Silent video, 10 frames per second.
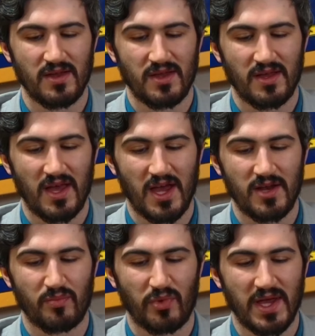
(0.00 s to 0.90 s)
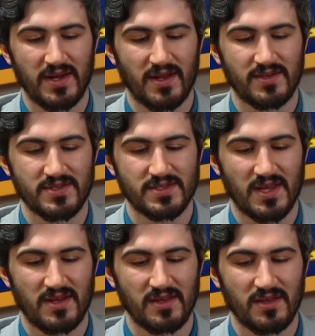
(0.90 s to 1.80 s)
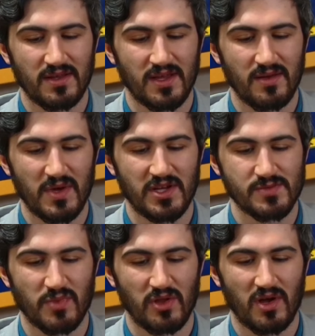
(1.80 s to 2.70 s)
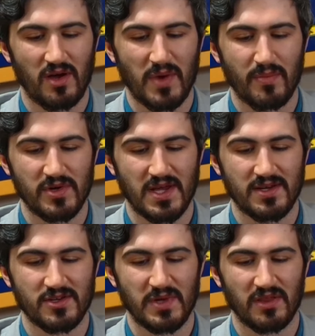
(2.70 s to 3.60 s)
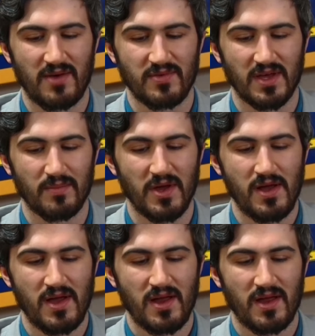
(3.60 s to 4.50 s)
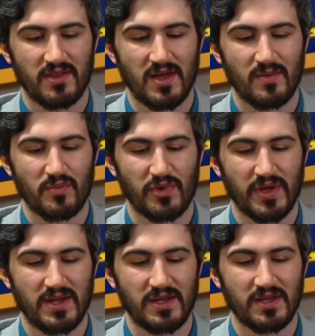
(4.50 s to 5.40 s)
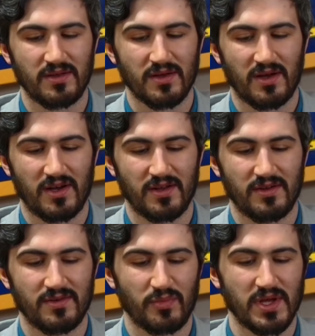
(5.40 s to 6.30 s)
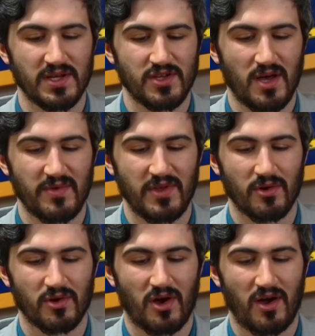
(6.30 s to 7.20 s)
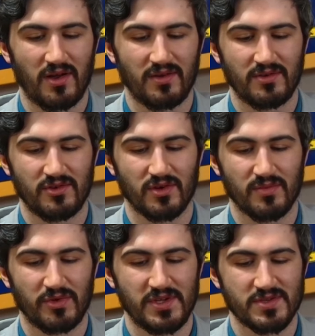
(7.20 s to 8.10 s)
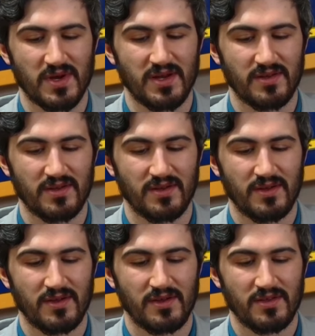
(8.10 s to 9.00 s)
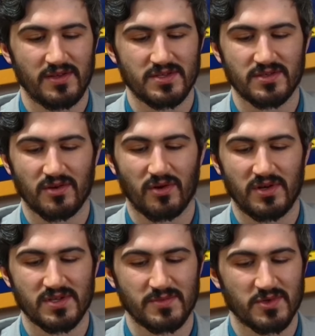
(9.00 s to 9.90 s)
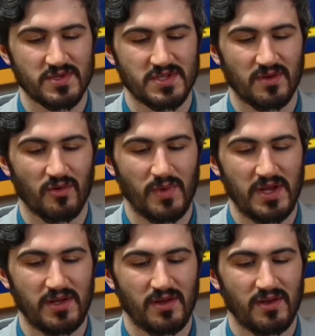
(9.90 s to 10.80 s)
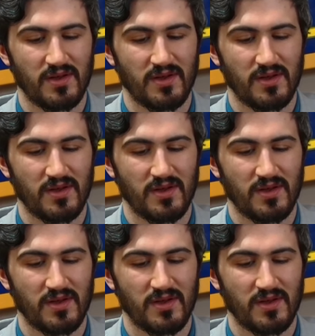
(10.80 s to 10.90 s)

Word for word: had planned on setting him and his brother up by pretending to be in love with them, and then planning on playing dumb if they were caught during the police raid. This is according to some sources in Romania,